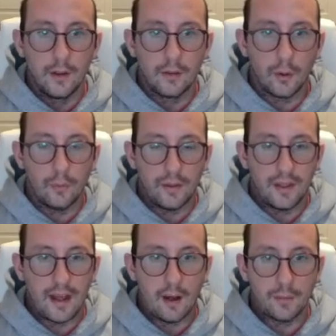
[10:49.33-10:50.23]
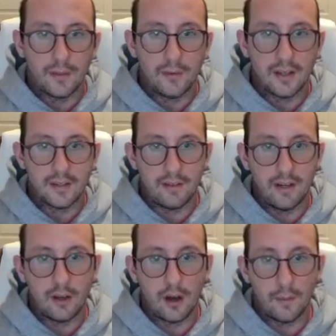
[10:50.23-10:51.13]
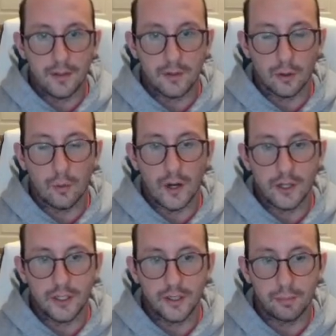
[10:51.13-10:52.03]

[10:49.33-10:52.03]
So hopefully that helps. If you guys have any comments or questions,